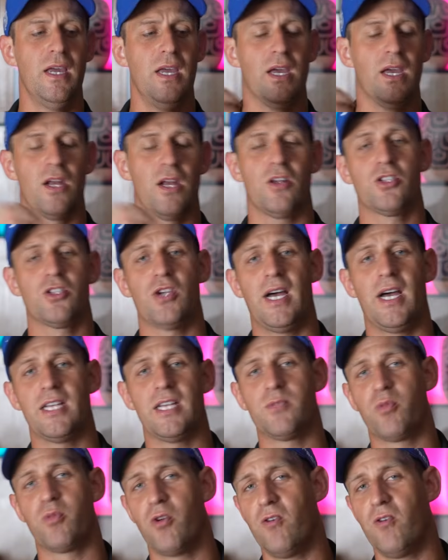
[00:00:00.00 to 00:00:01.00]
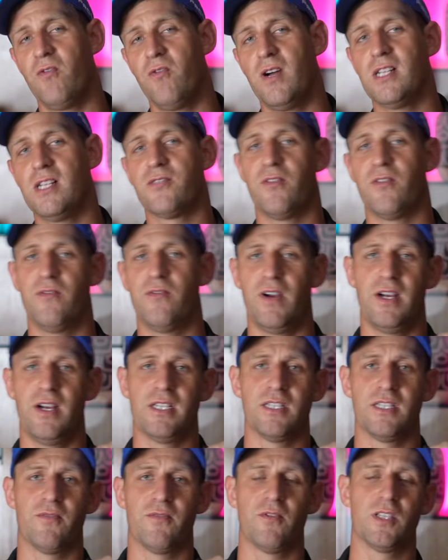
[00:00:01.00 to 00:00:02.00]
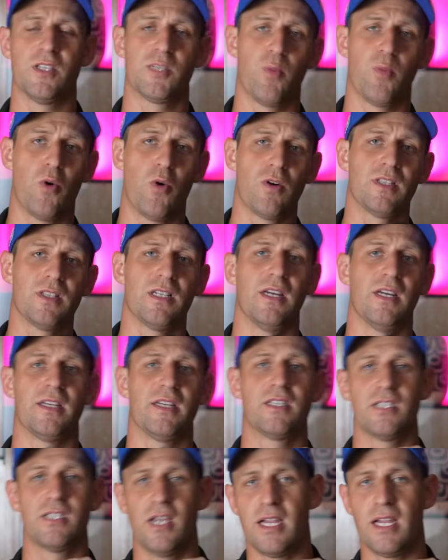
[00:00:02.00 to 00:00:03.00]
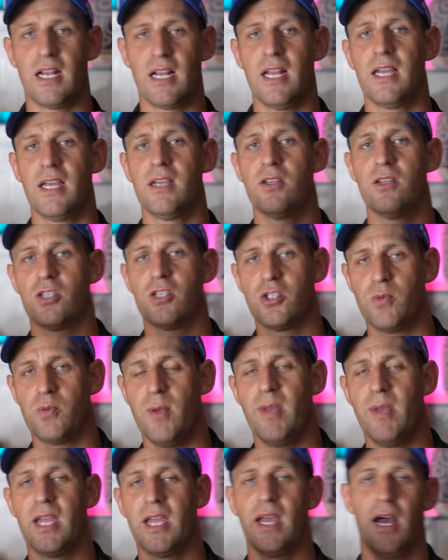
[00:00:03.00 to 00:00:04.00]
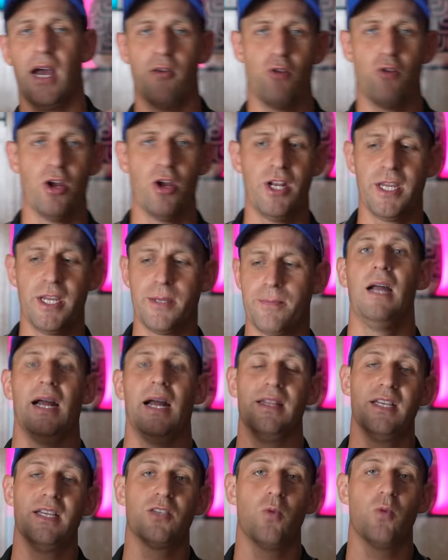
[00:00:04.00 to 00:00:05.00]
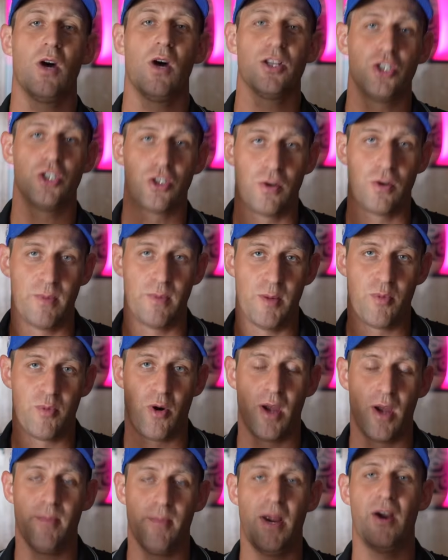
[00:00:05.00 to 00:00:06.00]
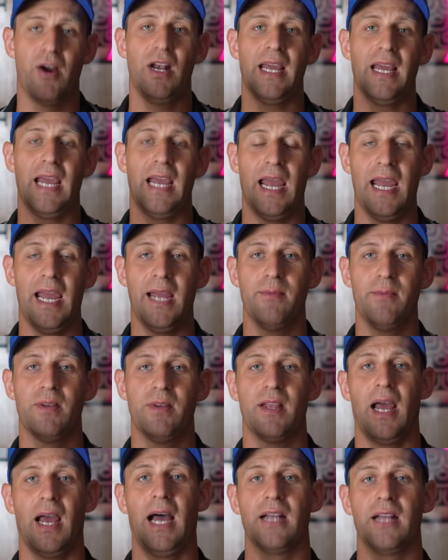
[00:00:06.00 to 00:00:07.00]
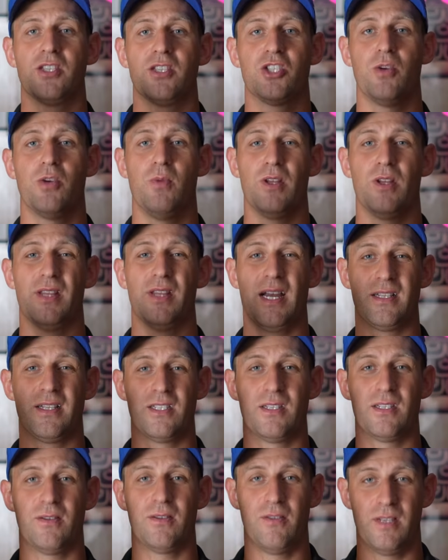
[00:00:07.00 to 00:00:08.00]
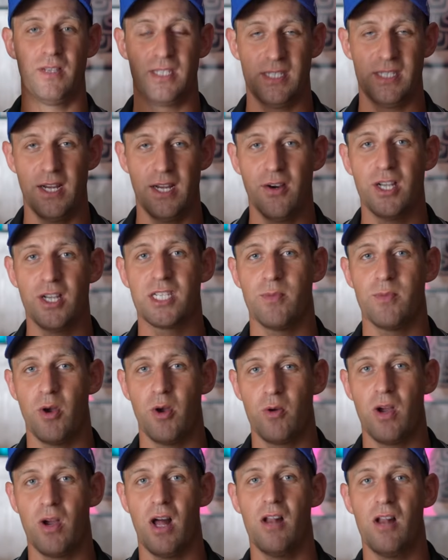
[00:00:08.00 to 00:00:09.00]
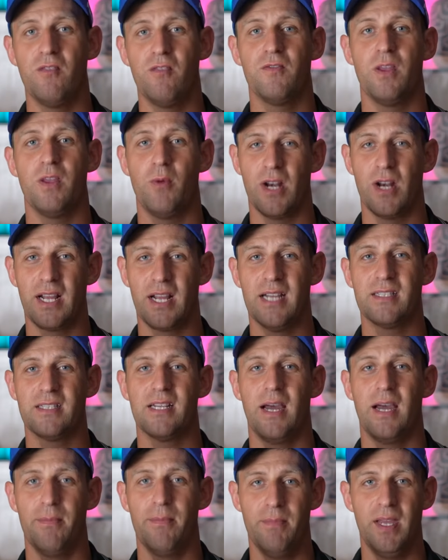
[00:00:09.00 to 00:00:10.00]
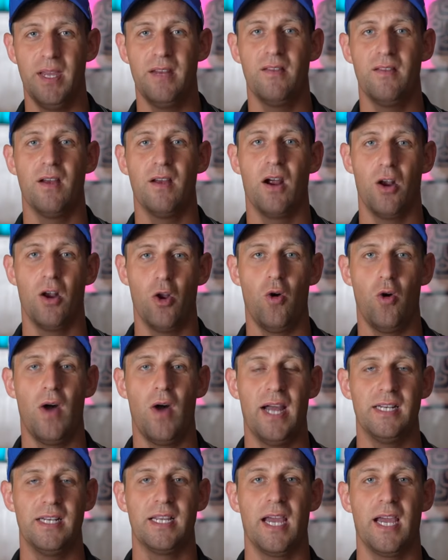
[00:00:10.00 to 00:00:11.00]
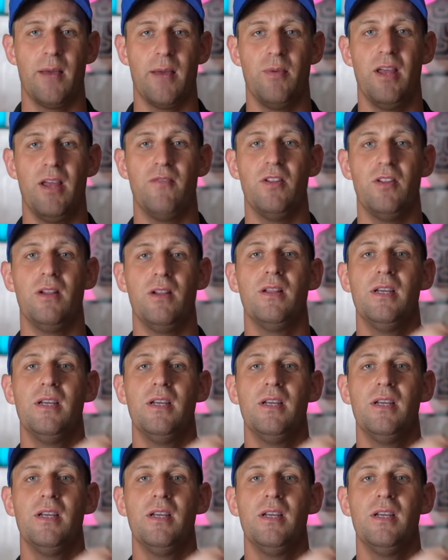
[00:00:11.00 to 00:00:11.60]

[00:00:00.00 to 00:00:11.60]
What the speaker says: It also has profiles for various different sports like cycling, swimming and running. And this watch is going to be primarily aimed at someone that's serious about golf. They want to get to that mid or low handicap level.